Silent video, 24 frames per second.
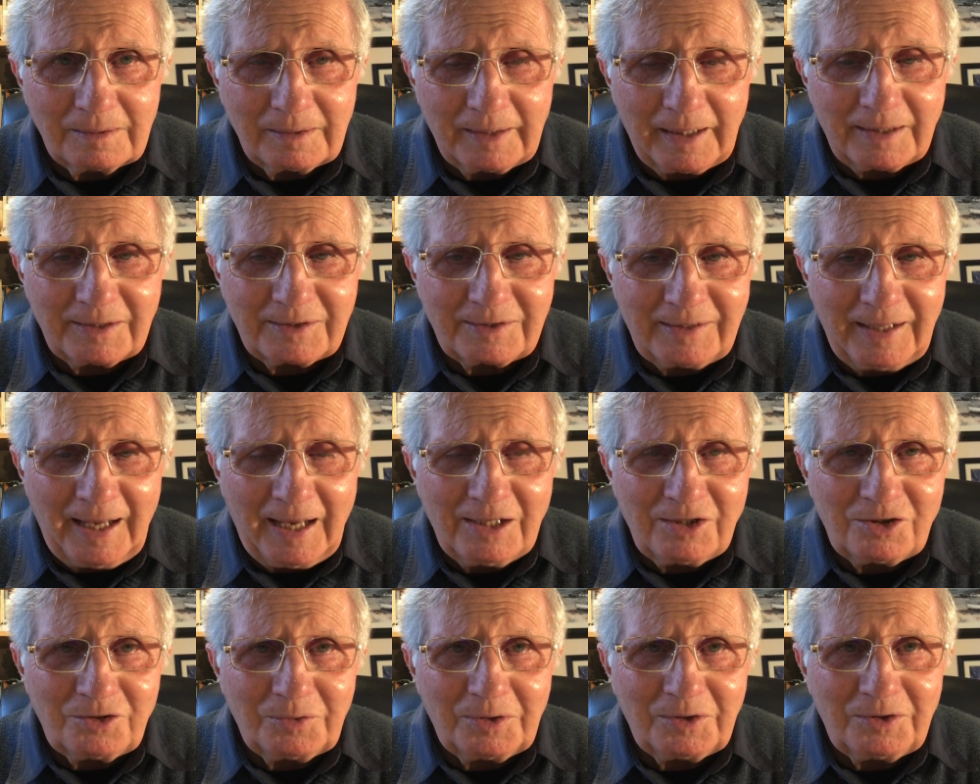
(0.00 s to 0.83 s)
It
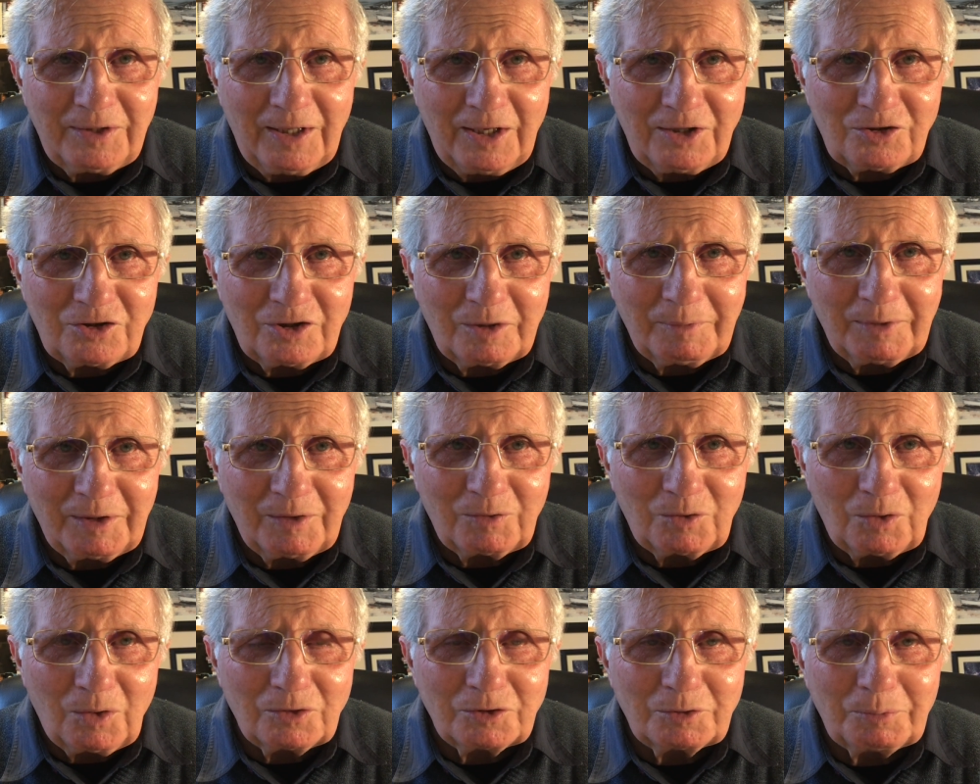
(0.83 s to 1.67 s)
stands to a testimony
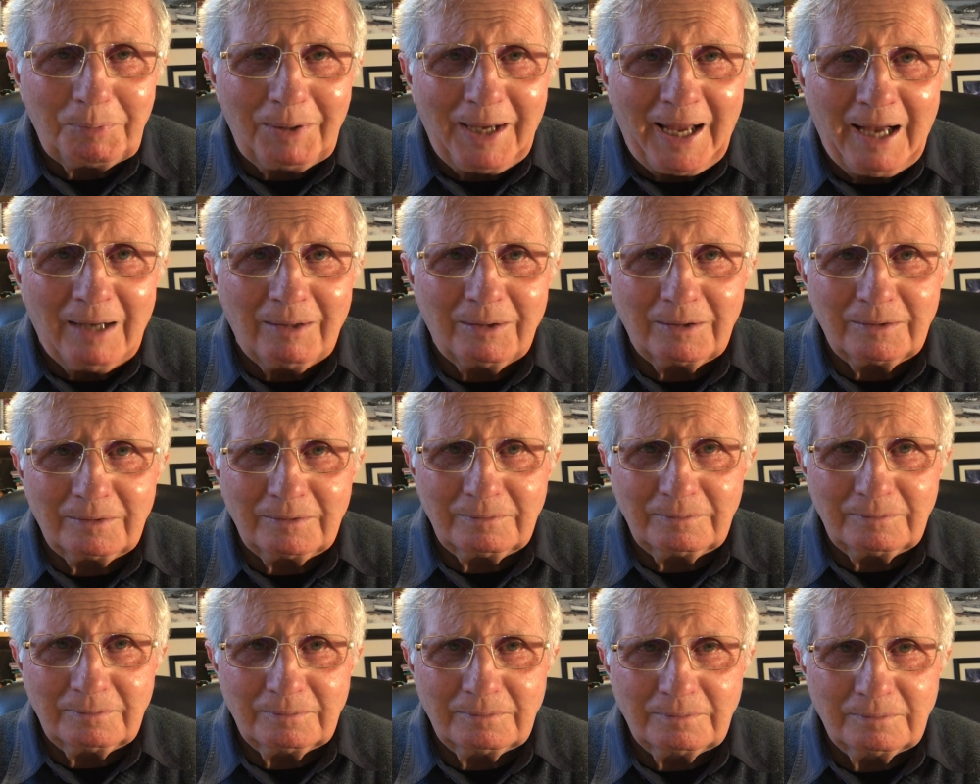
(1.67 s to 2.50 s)
of God's power
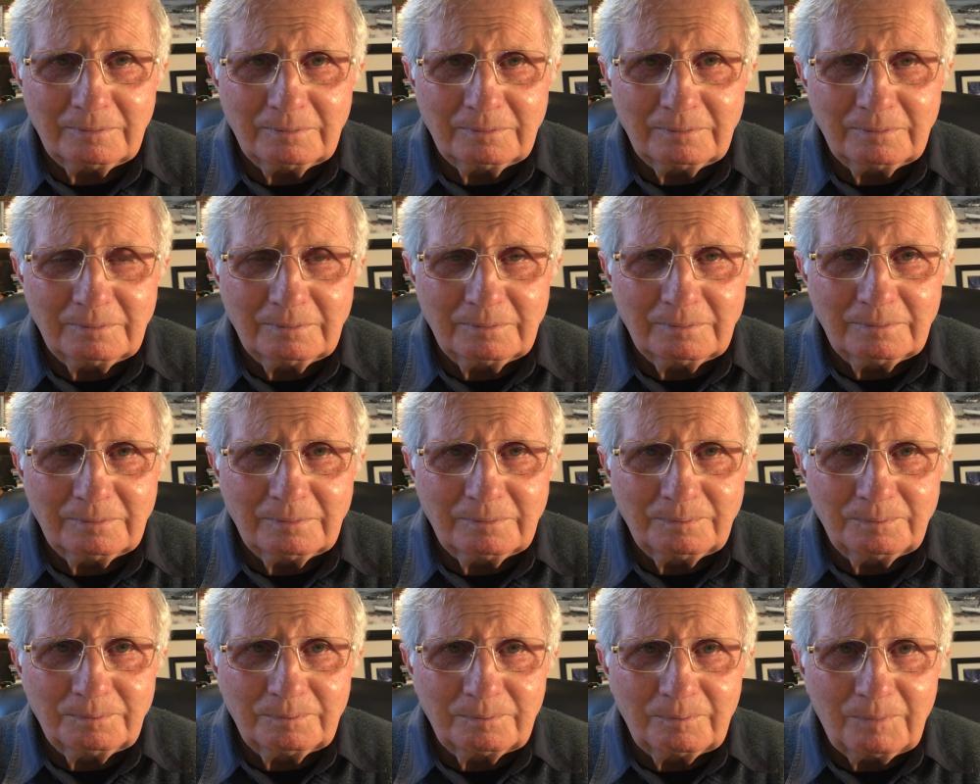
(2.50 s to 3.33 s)

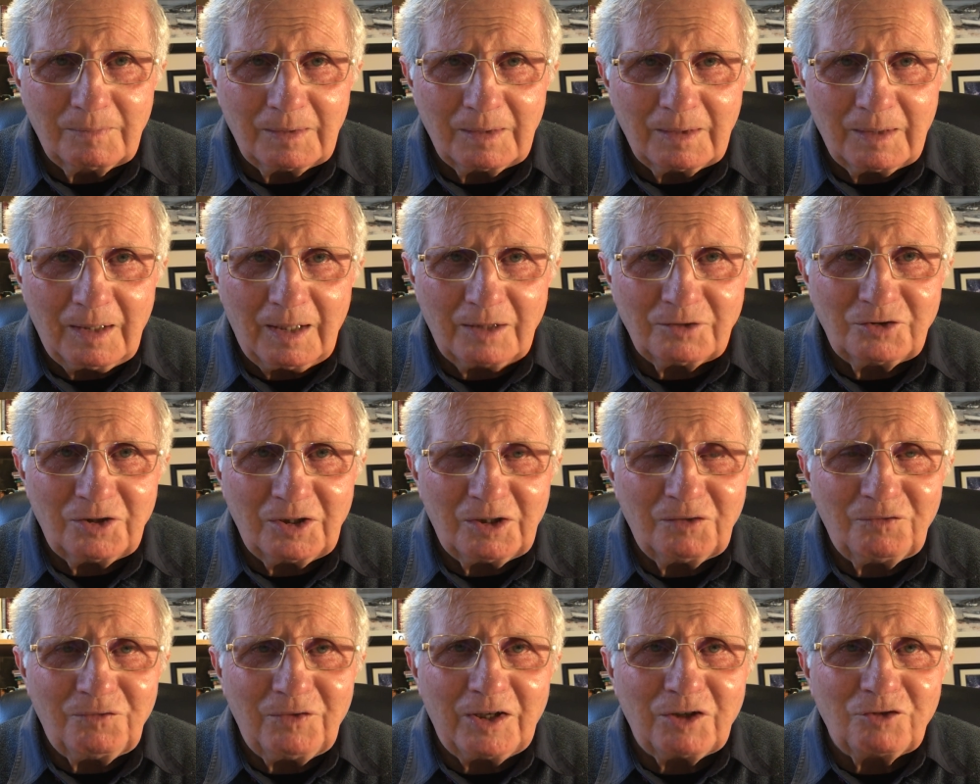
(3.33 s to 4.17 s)
and to
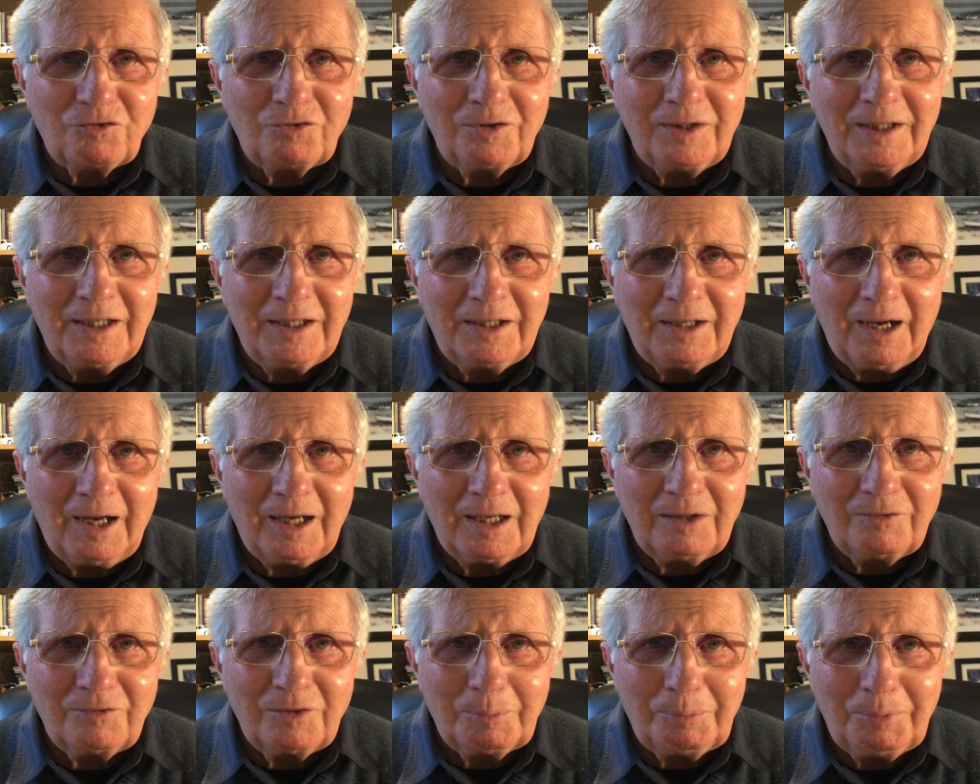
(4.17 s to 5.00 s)
the victory he
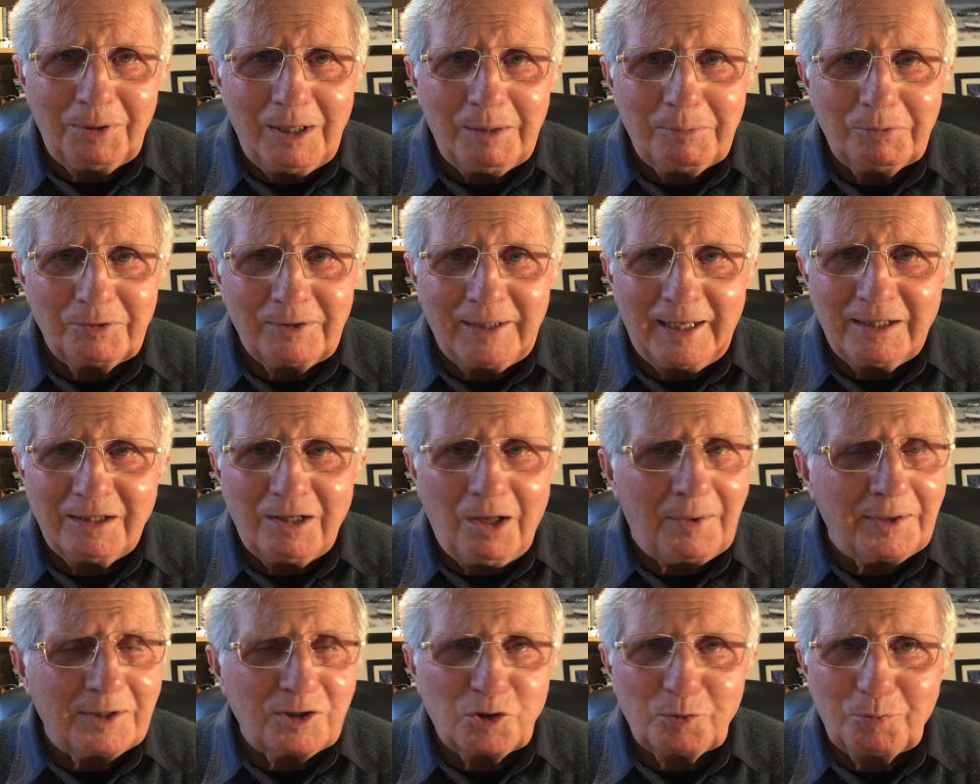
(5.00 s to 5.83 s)
gave of people that had
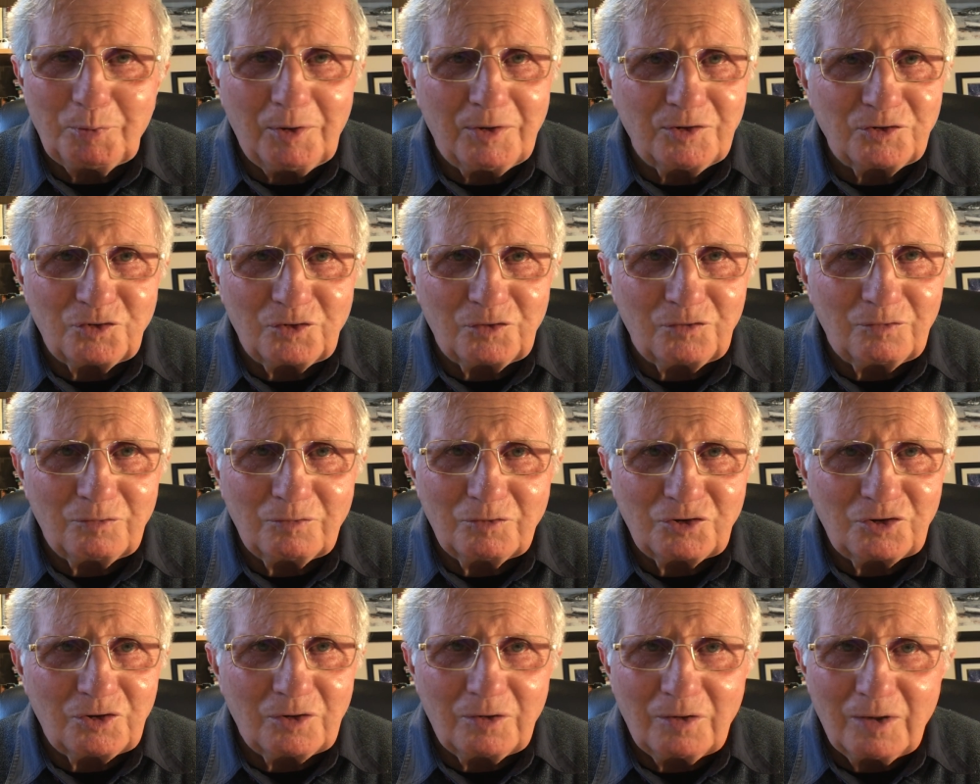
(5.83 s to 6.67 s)
no experience of
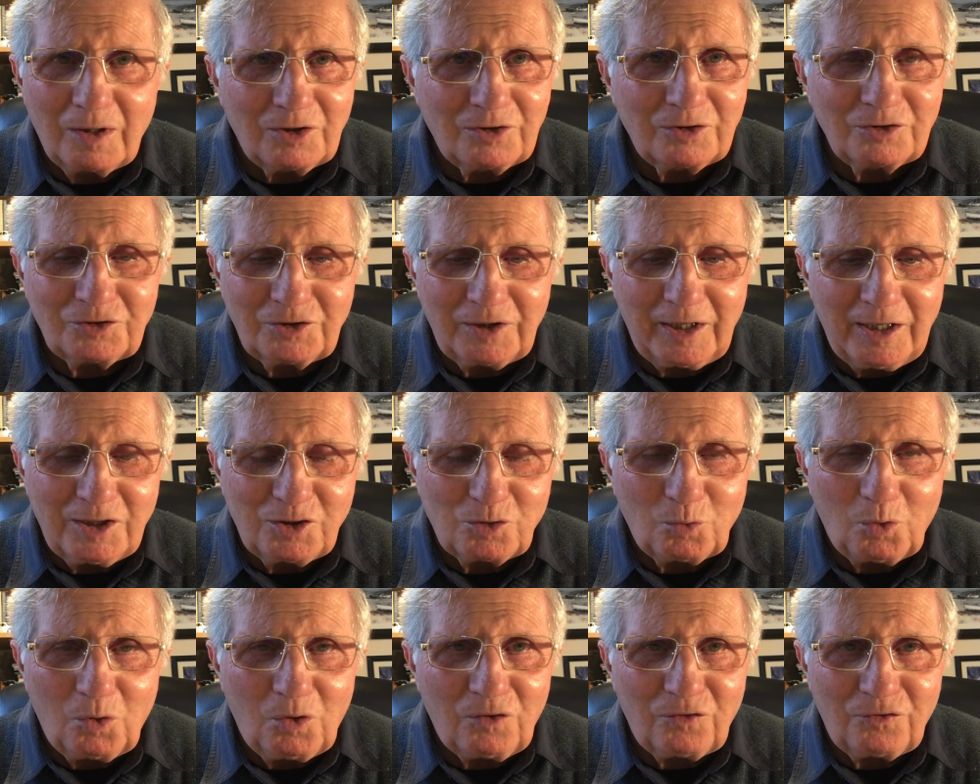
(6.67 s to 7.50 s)

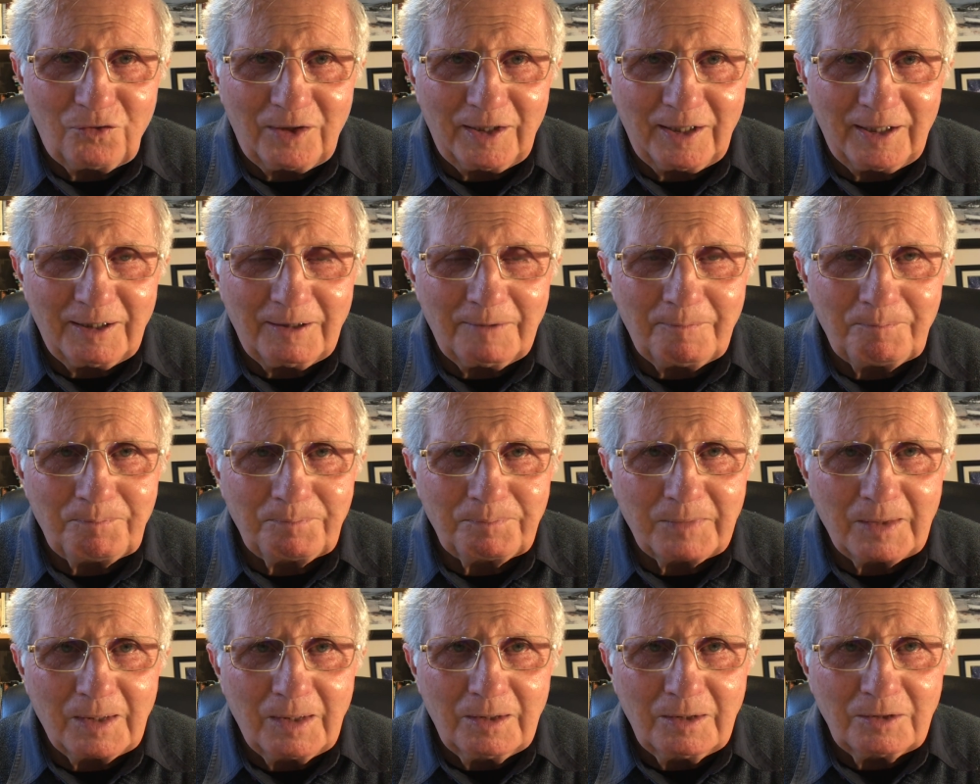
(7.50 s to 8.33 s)
siege warfare
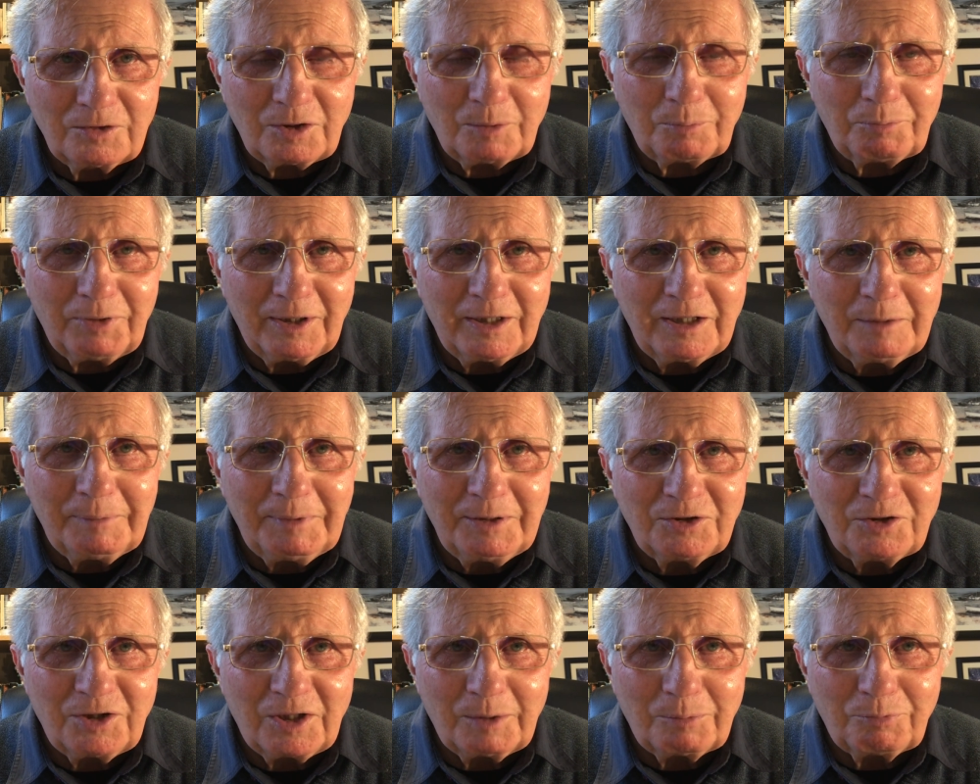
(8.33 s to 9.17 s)
to bring them
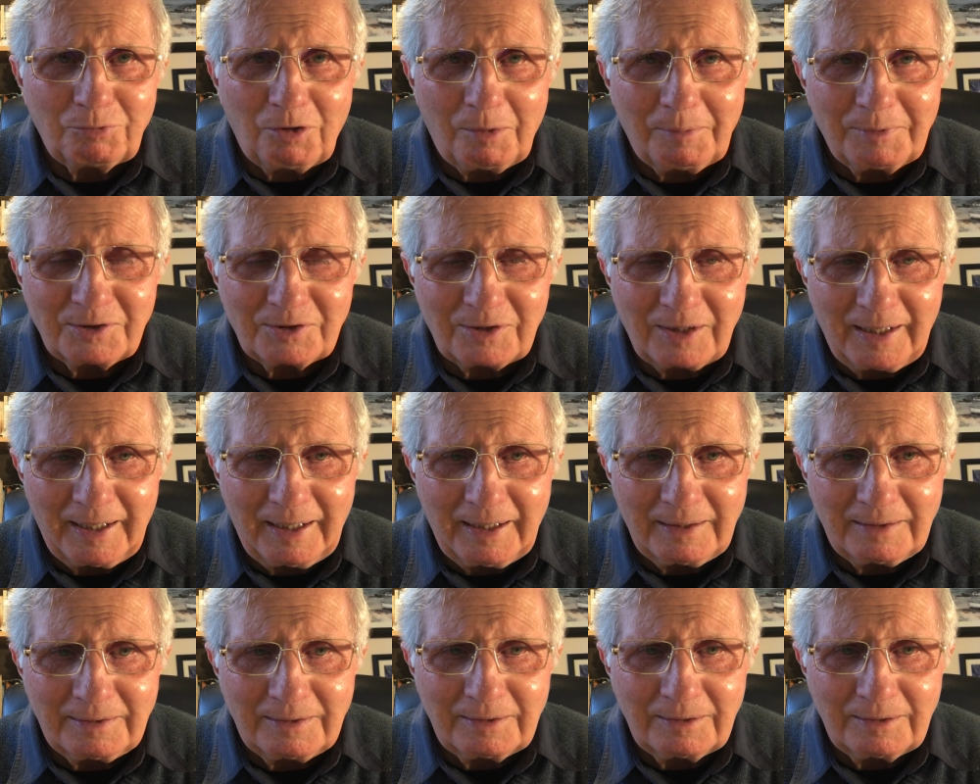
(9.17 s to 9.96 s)
into the promised land.